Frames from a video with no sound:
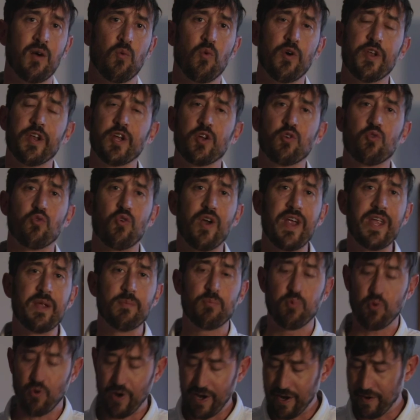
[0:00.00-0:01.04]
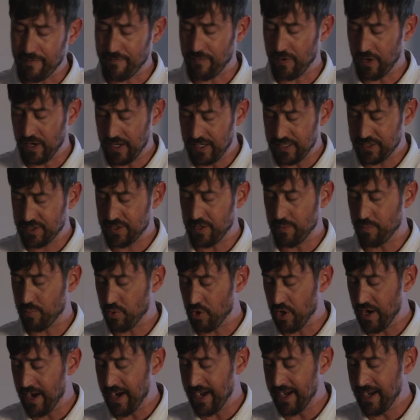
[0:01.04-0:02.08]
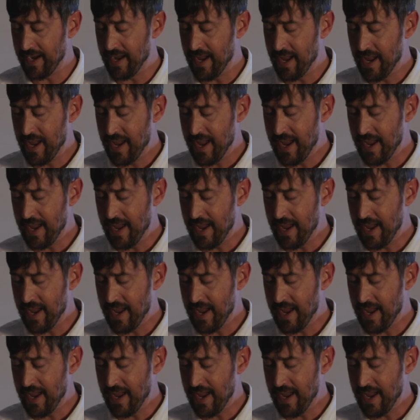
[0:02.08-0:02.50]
What a great prayer for us to pray